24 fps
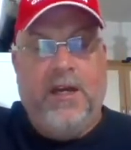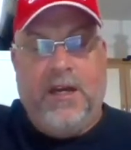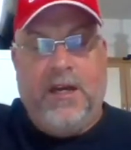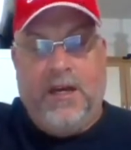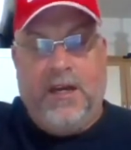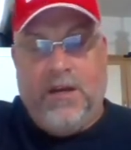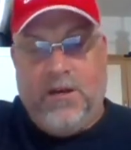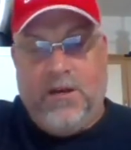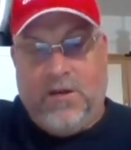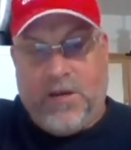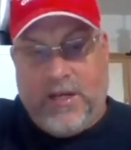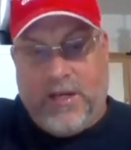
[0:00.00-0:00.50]

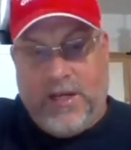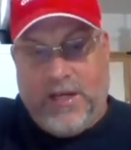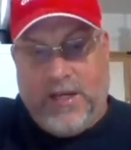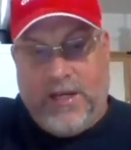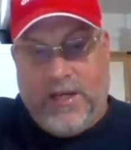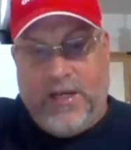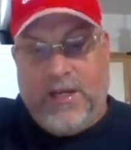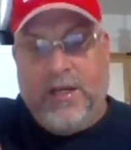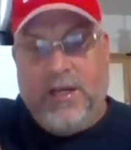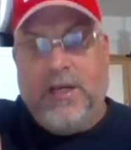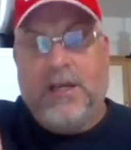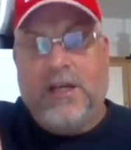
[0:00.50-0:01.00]

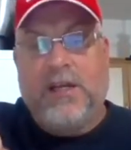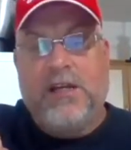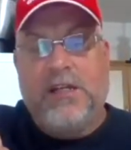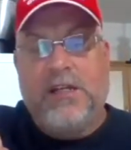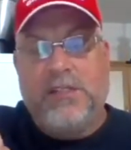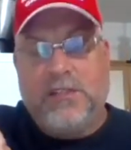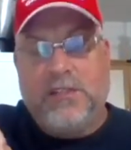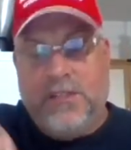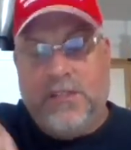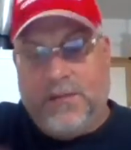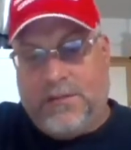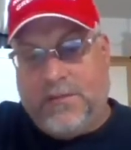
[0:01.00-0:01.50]
Okay?
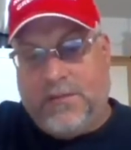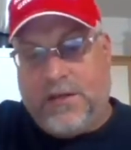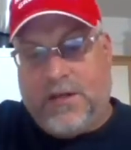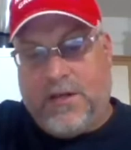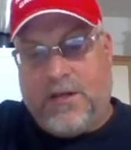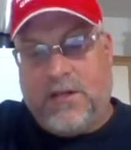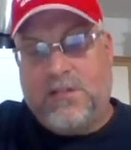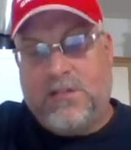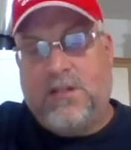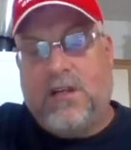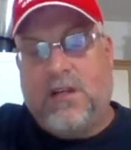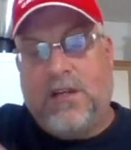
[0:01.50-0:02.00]
Because
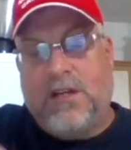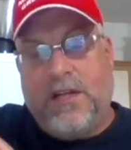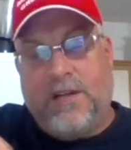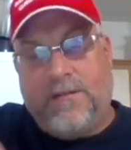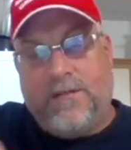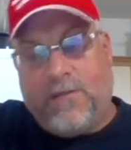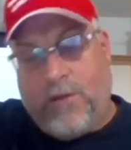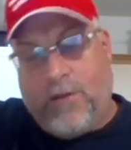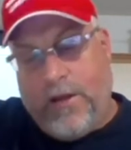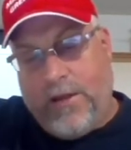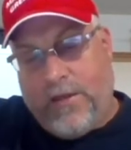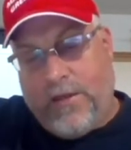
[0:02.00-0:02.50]
libtards are not
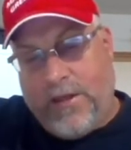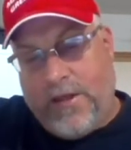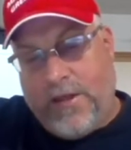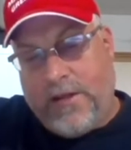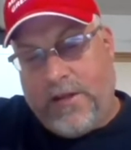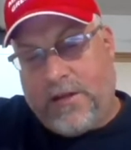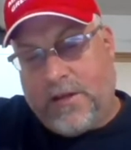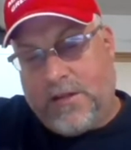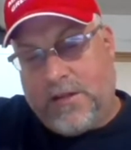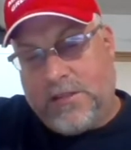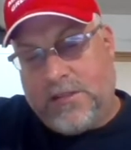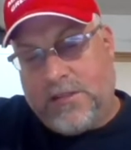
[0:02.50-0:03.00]
free
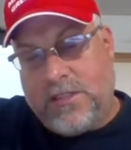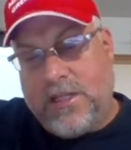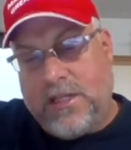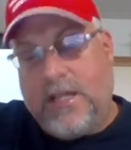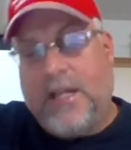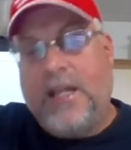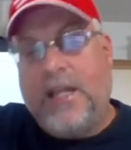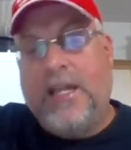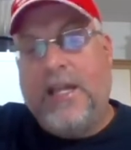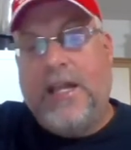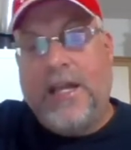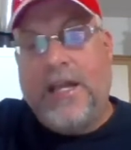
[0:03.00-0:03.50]
thinkers
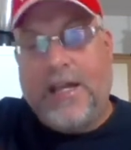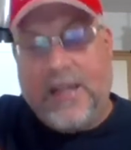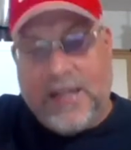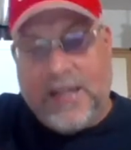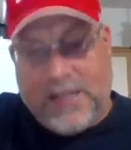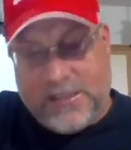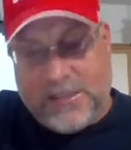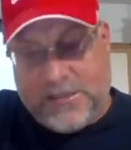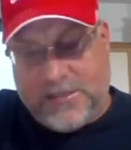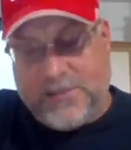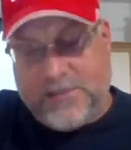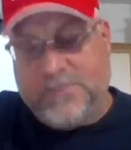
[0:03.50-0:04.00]
like
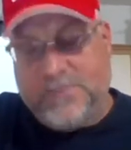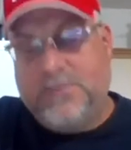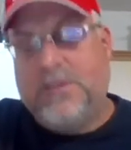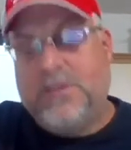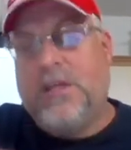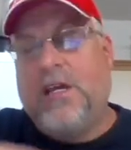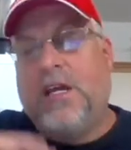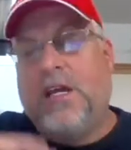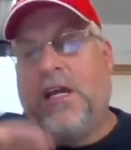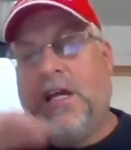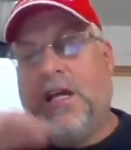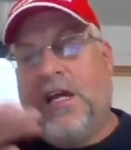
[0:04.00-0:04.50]
us.
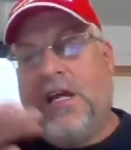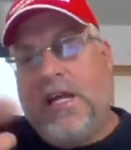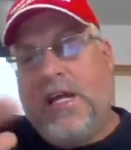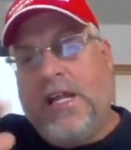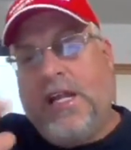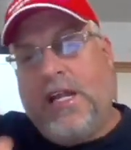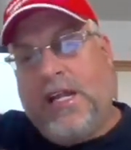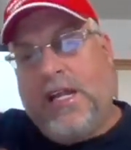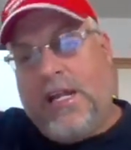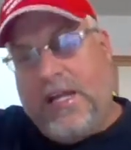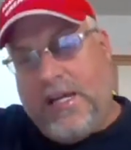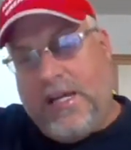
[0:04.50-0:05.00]

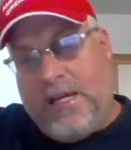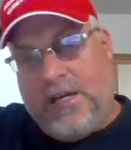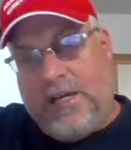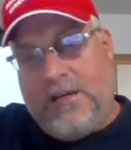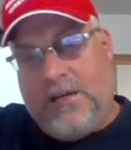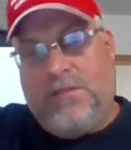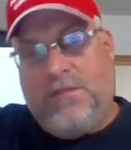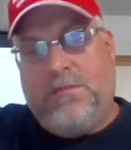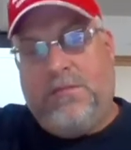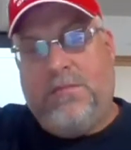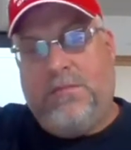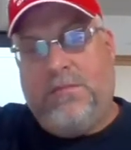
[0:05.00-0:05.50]

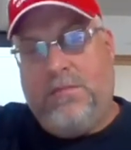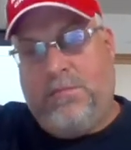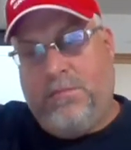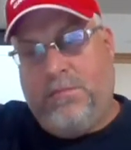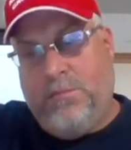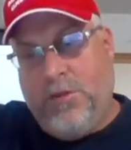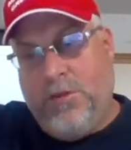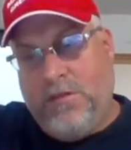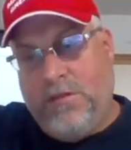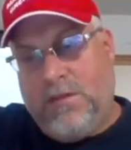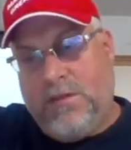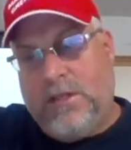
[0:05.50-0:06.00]
Now,
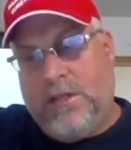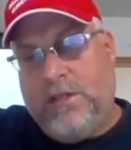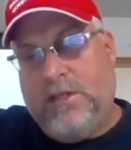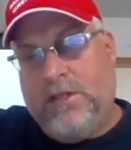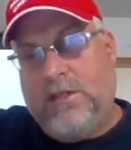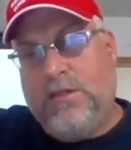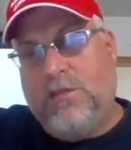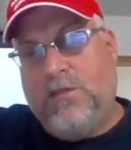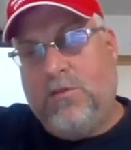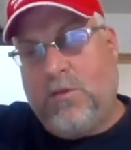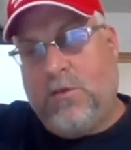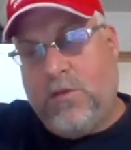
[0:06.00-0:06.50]
move on
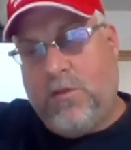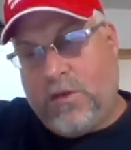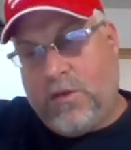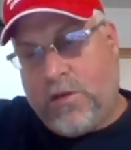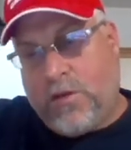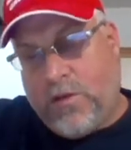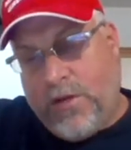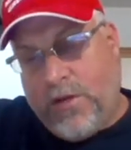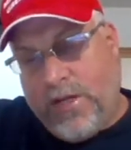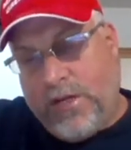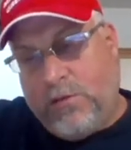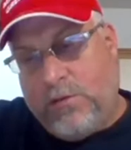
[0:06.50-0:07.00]
to North
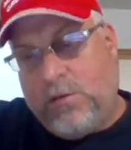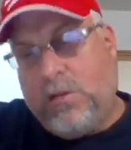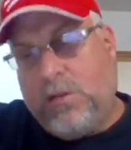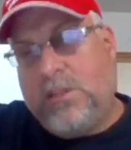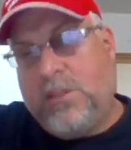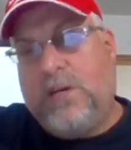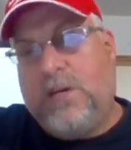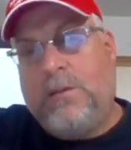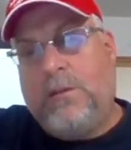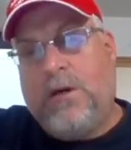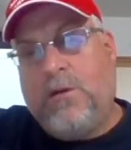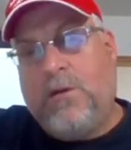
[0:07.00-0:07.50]
Korea. I want
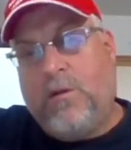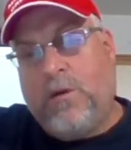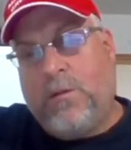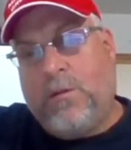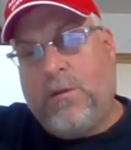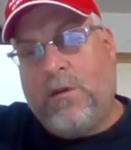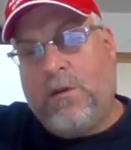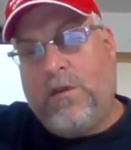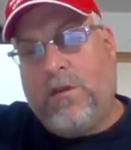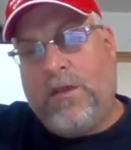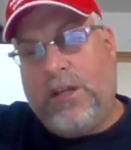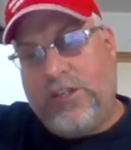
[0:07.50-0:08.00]
to talk about one
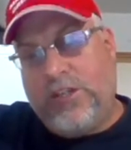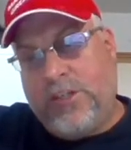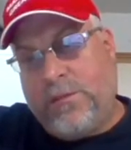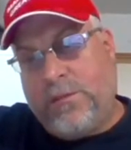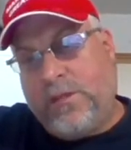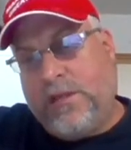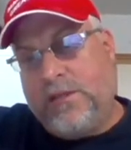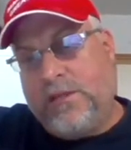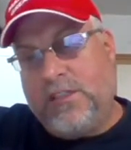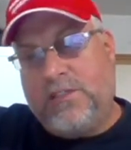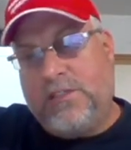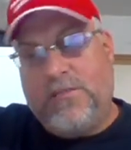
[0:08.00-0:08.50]
more thing I should
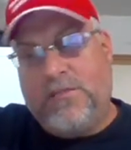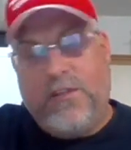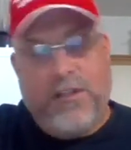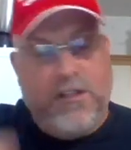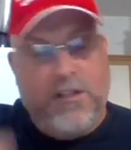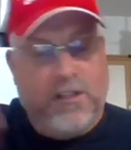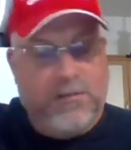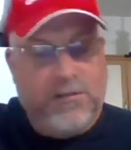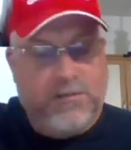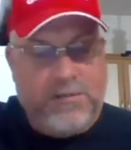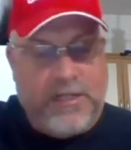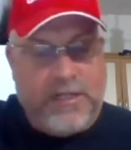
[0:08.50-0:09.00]
put on this
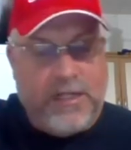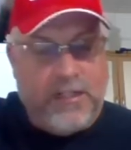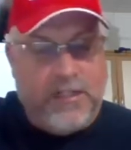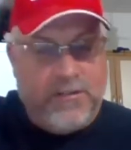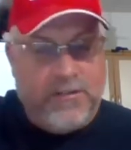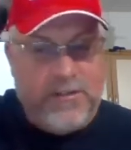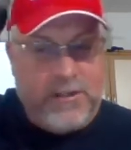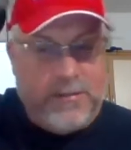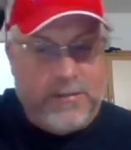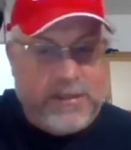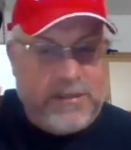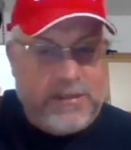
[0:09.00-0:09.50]
video. Tyler's
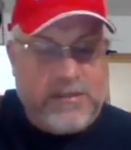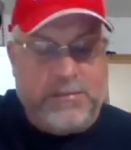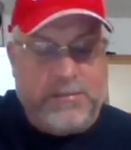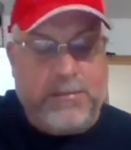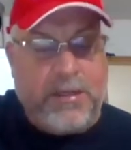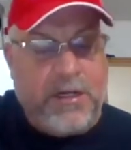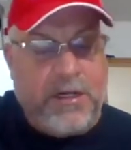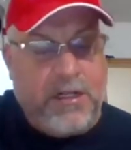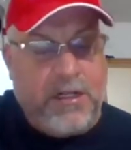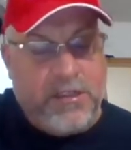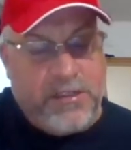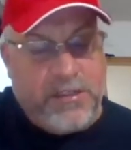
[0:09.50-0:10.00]
video, I
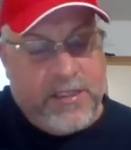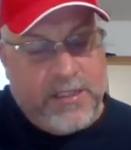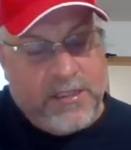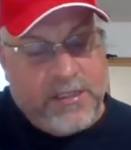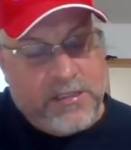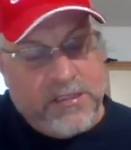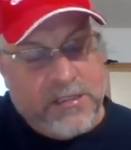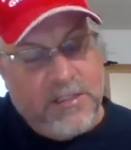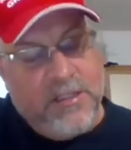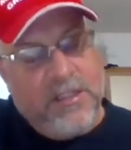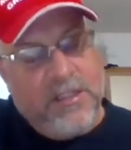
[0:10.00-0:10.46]
apologize.